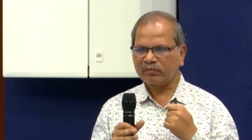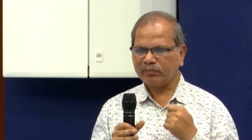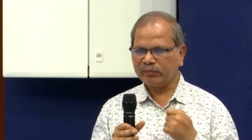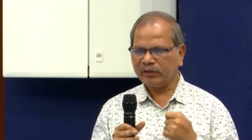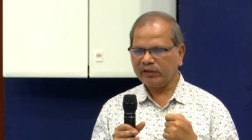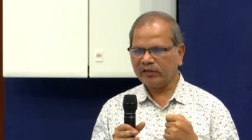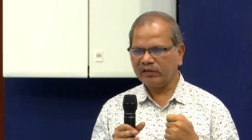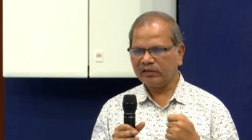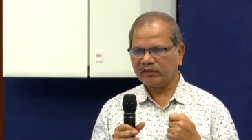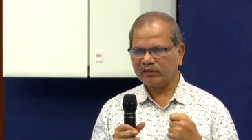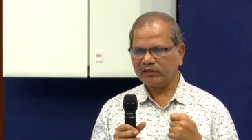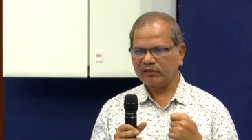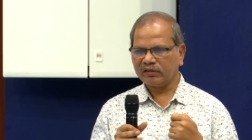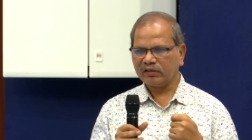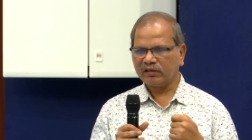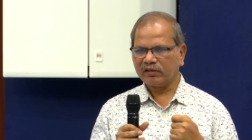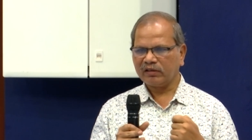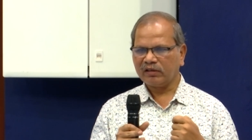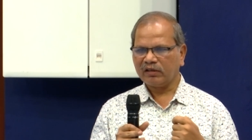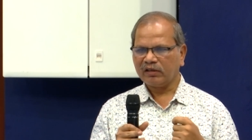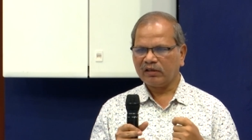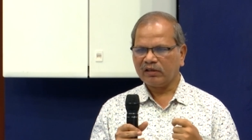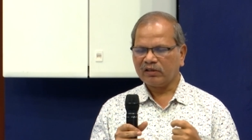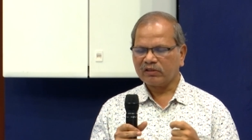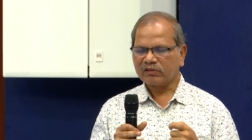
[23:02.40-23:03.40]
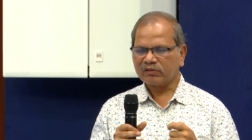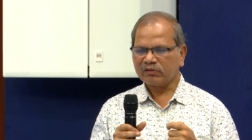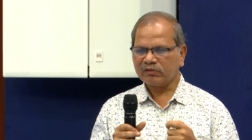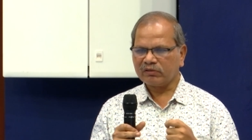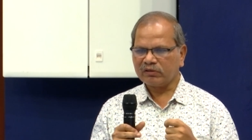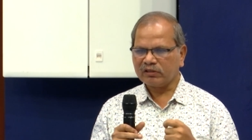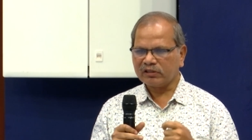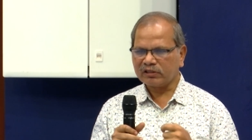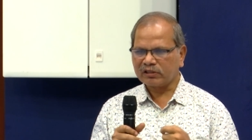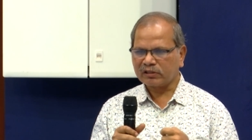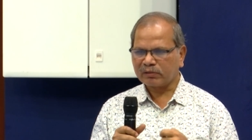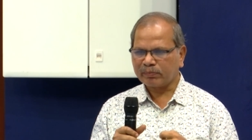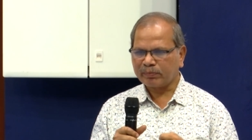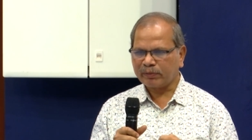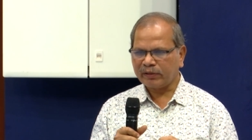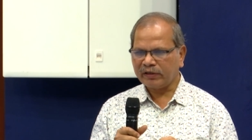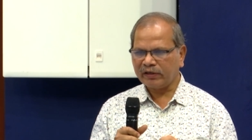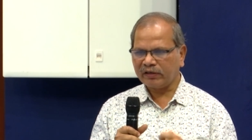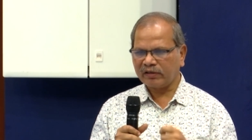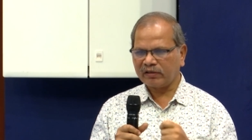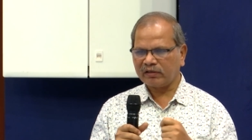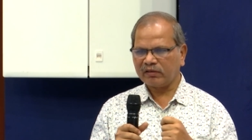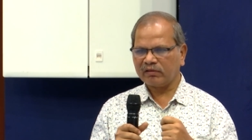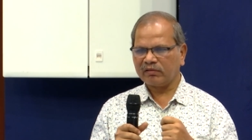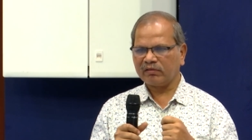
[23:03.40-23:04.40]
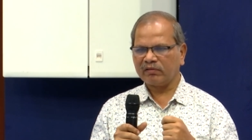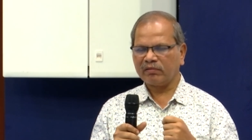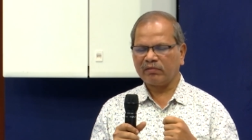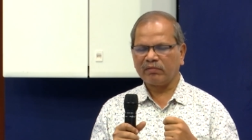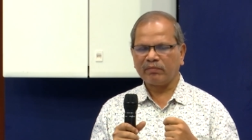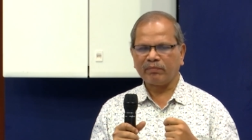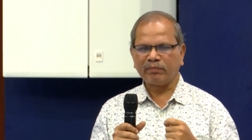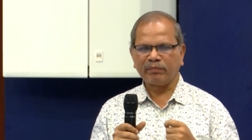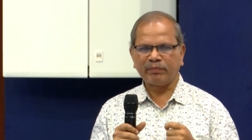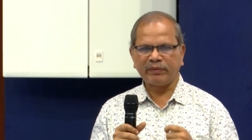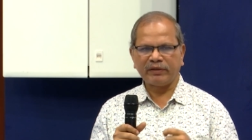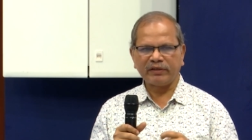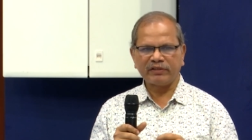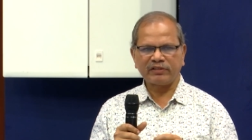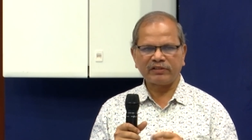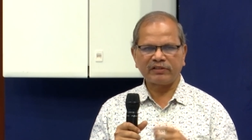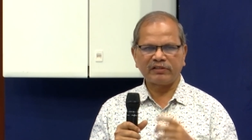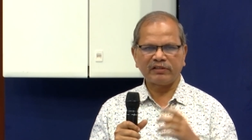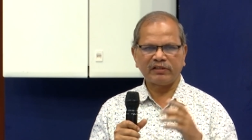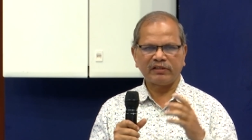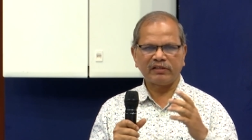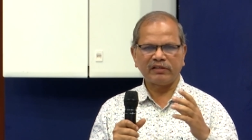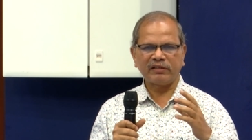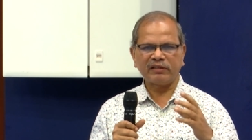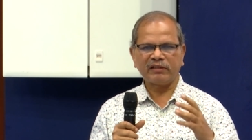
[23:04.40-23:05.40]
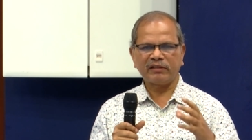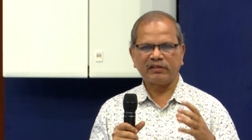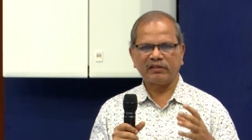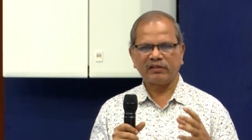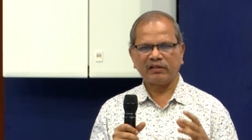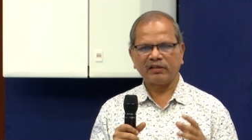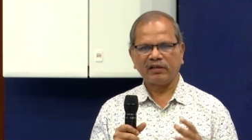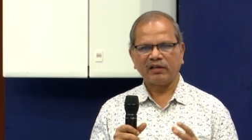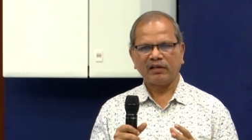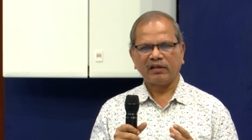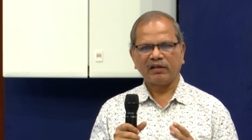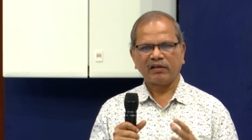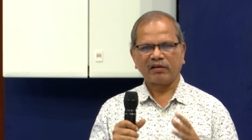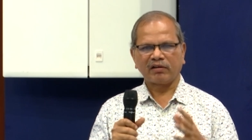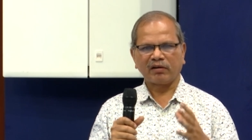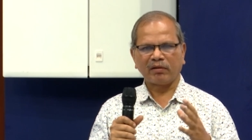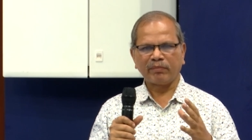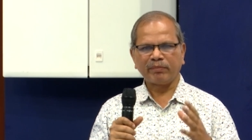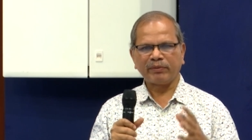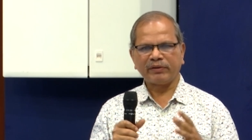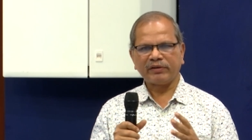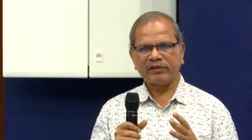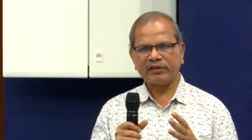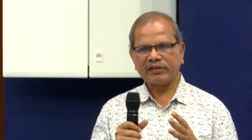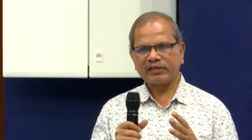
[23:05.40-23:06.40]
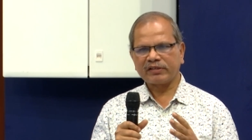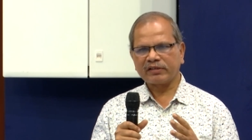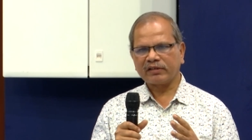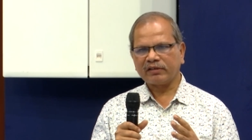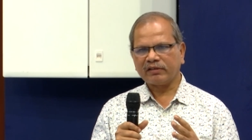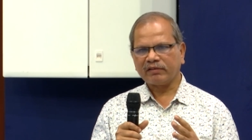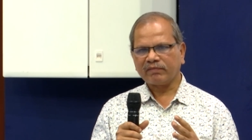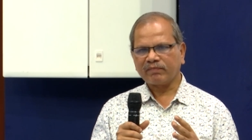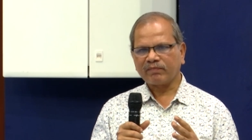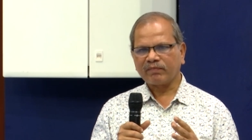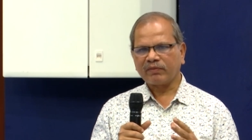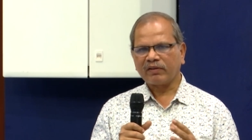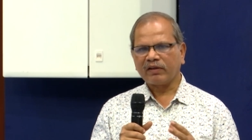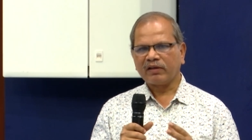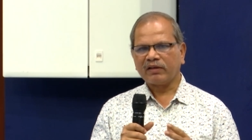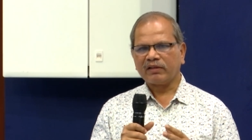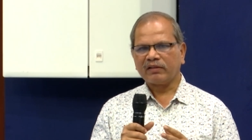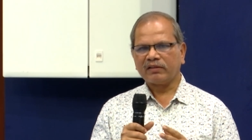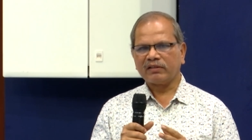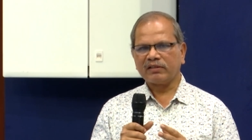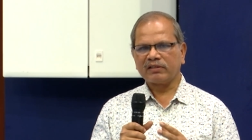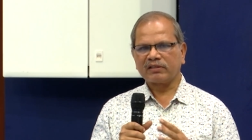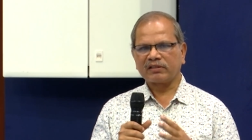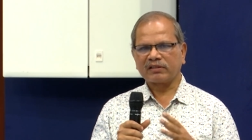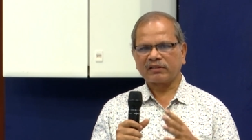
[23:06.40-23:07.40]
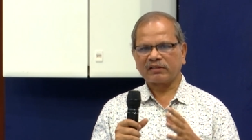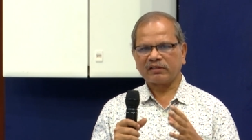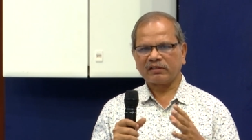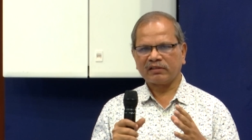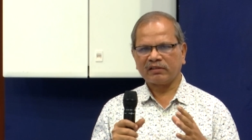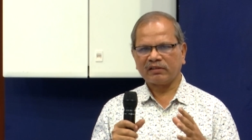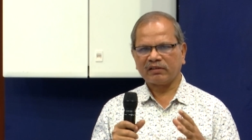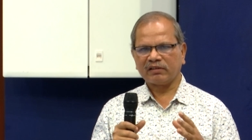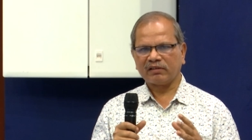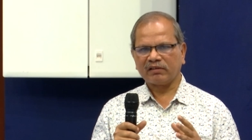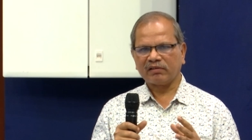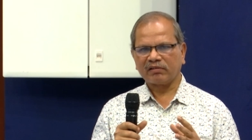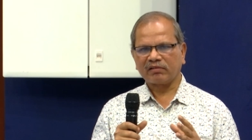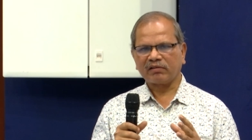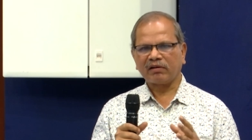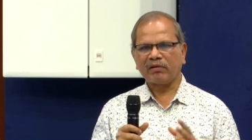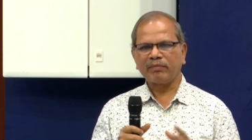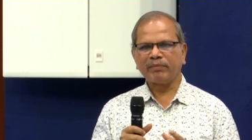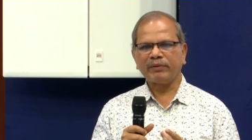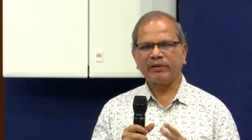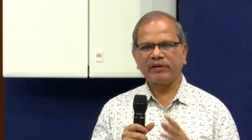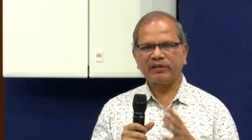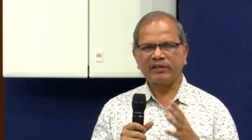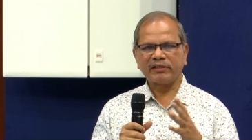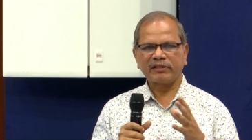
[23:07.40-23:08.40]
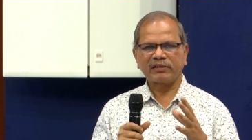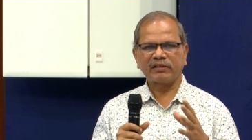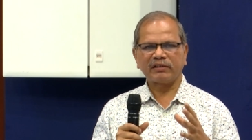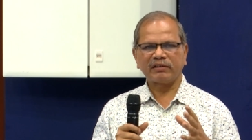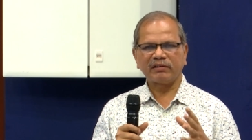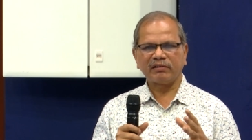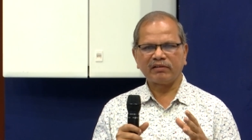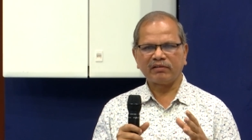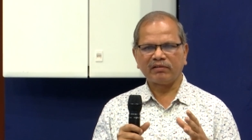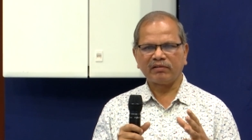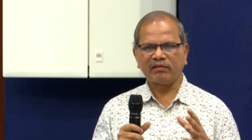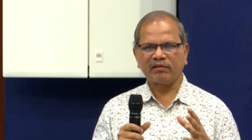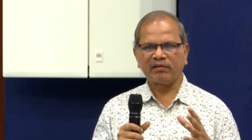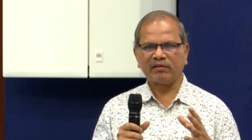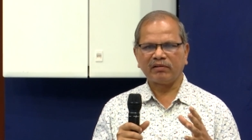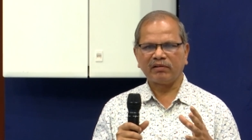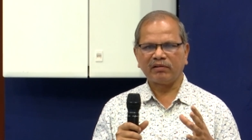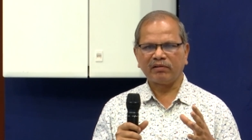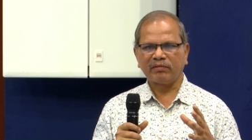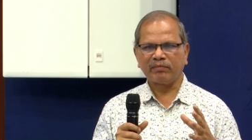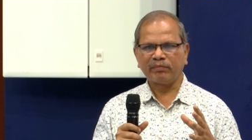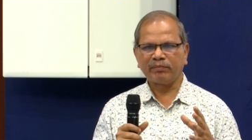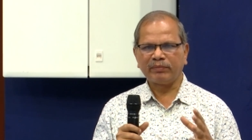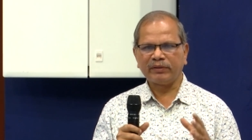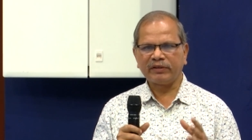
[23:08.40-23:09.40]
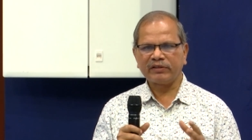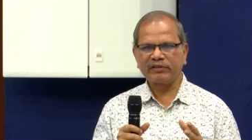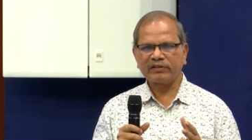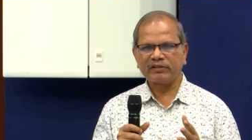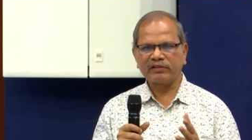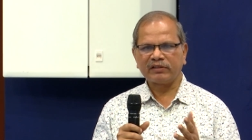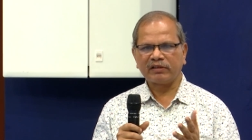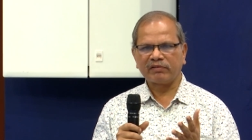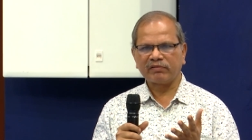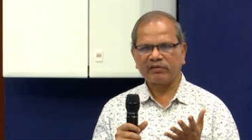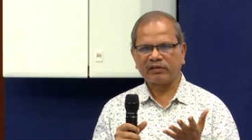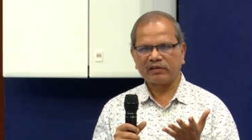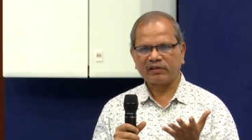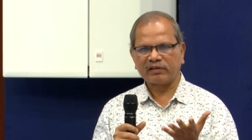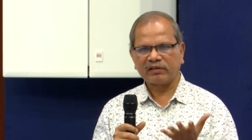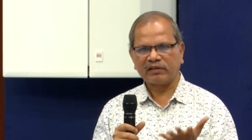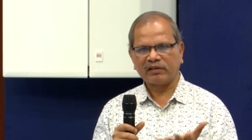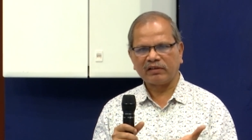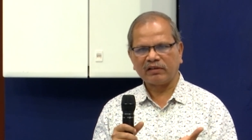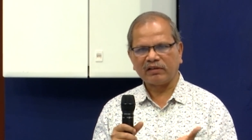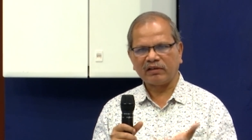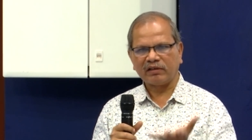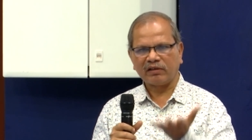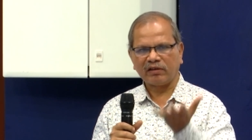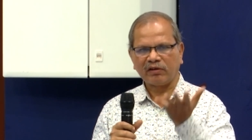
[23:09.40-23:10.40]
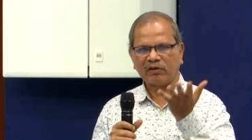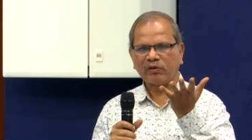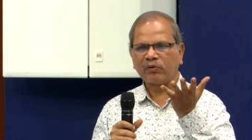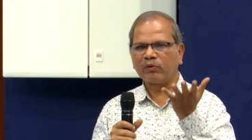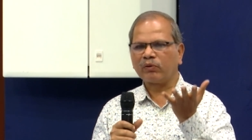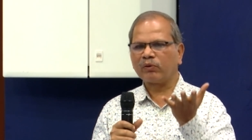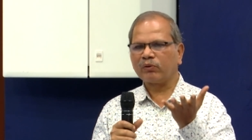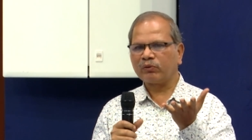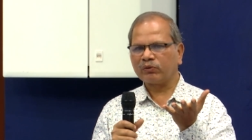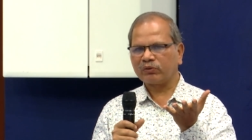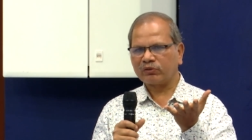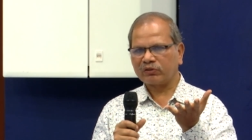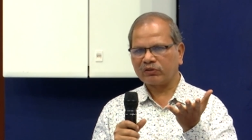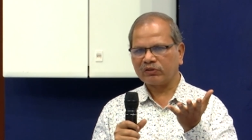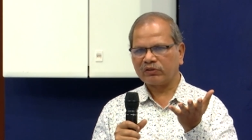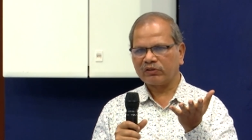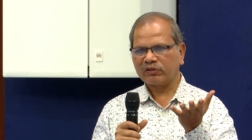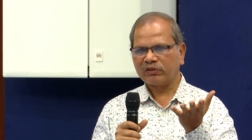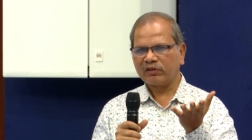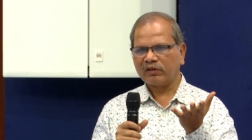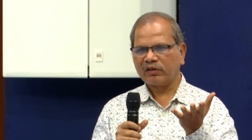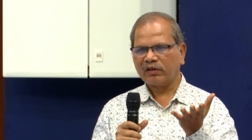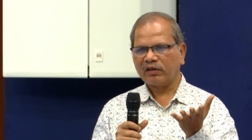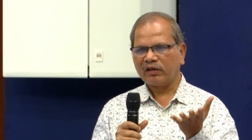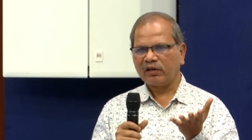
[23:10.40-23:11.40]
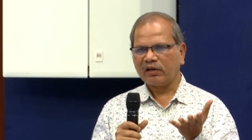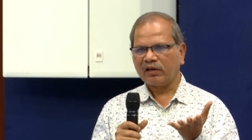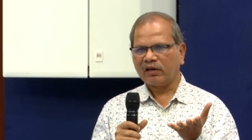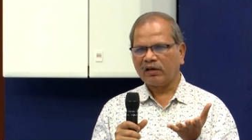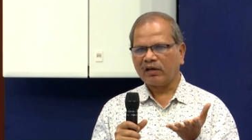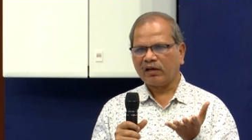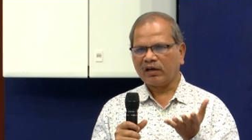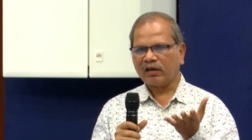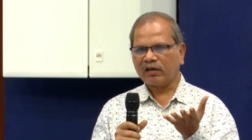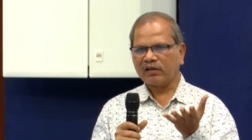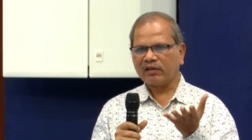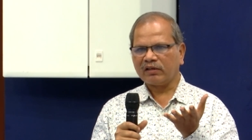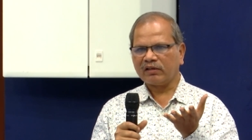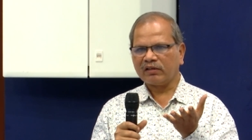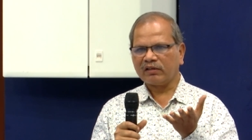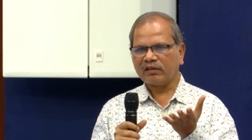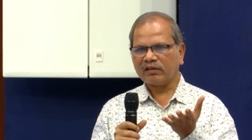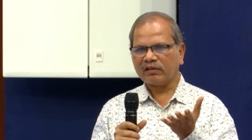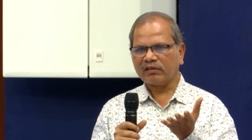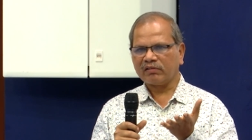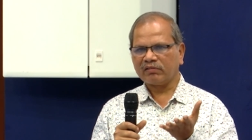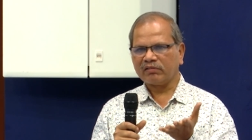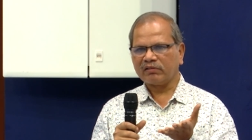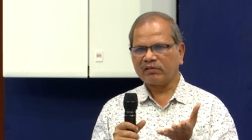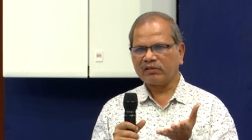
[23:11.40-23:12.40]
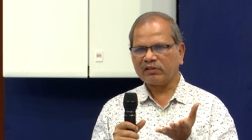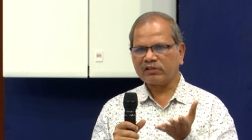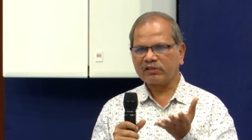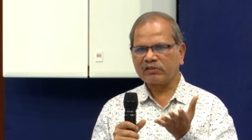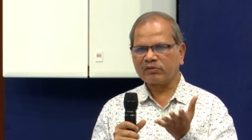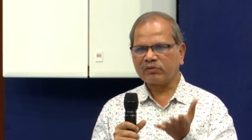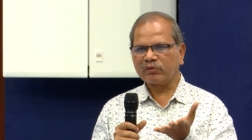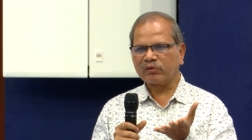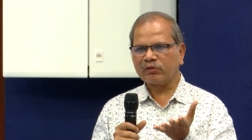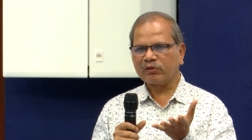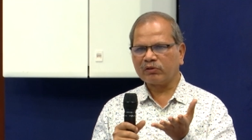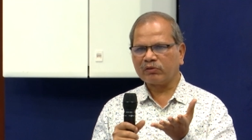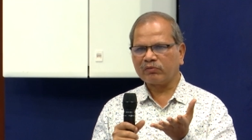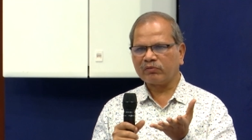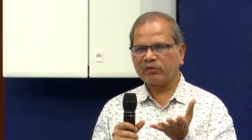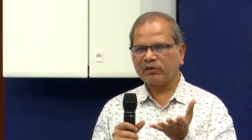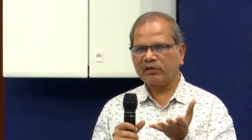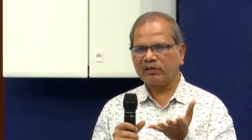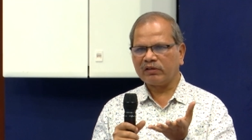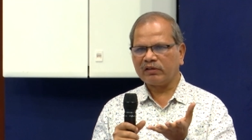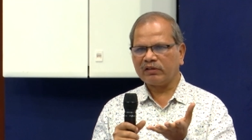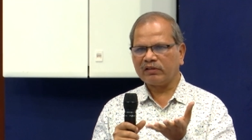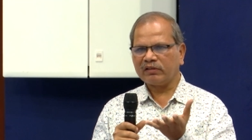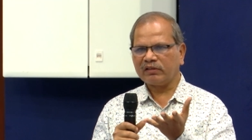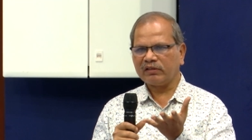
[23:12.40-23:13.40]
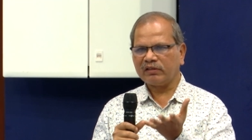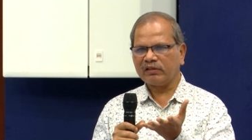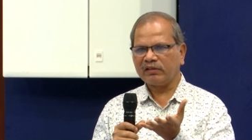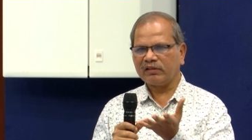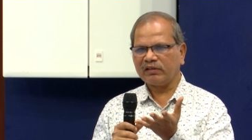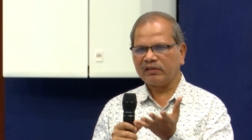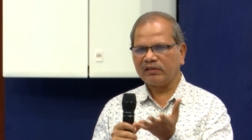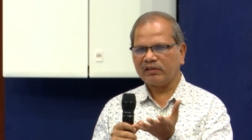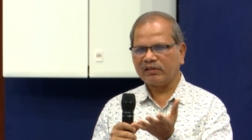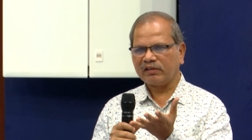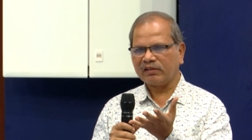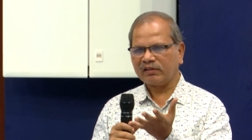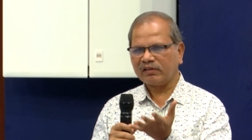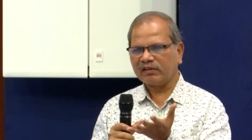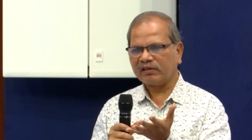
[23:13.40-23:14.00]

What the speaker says: me? So this spirit brings the competition. This competition brings our growth, and this growth only